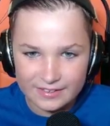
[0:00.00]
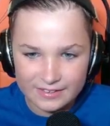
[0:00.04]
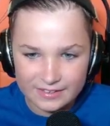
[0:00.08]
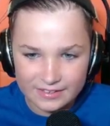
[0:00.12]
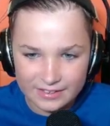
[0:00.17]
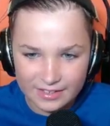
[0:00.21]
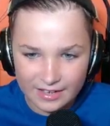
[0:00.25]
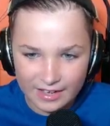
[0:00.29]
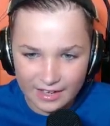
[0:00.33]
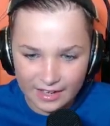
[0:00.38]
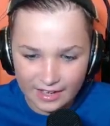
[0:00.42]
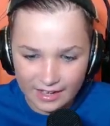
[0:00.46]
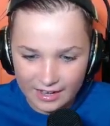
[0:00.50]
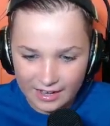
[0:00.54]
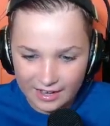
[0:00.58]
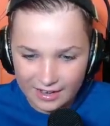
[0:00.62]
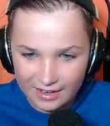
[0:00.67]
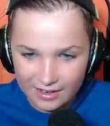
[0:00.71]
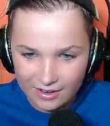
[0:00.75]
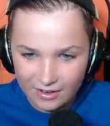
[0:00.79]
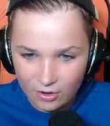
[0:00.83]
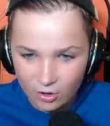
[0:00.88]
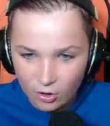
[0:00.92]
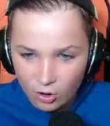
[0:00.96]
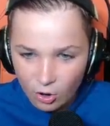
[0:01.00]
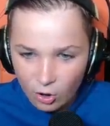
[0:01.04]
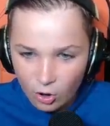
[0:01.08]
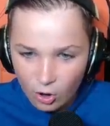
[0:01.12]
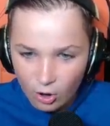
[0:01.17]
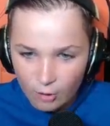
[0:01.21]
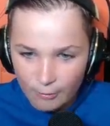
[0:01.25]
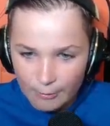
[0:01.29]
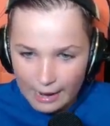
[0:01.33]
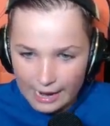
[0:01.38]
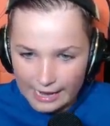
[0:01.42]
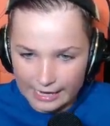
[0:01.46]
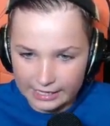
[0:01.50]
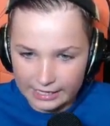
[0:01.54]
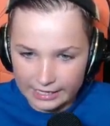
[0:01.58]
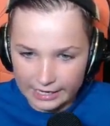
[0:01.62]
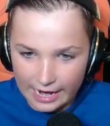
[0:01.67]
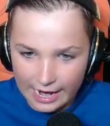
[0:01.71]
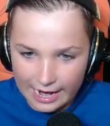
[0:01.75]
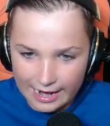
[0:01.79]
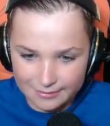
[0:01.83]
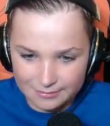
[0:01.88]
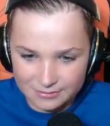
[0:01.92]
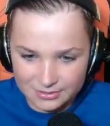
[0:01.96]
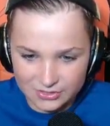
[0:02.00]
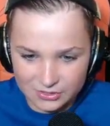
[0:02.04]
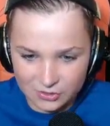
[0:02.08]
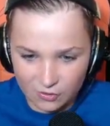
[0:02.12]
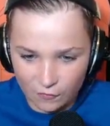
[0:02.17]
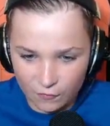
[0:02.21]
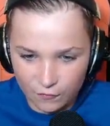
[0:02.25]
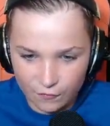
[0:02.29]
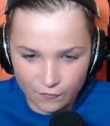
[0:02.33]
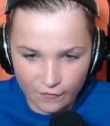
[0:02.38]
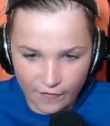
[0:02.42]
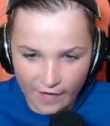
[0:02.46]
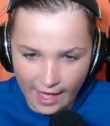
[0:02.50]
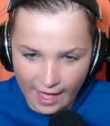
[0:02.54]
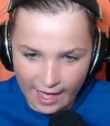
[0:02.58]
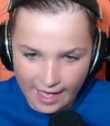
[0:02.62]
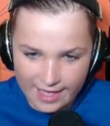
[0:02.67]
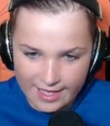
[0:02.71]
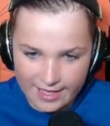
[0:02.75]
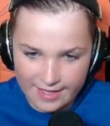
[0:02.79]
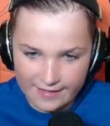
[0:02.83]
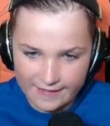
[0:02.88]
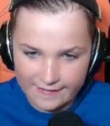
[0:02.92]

Yeah. Oh my god, I'm so fat.